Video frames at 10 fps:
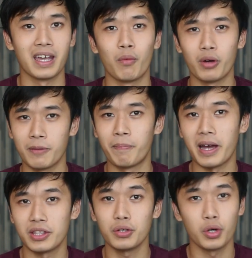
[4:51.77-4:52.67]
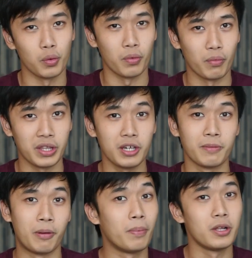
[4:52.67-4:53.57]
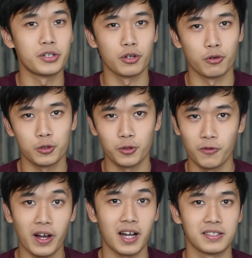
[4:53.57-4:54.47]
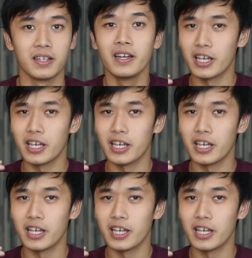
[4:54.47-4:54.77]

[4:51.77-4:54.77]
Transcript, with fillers: and where the battle on whether the population grows too fast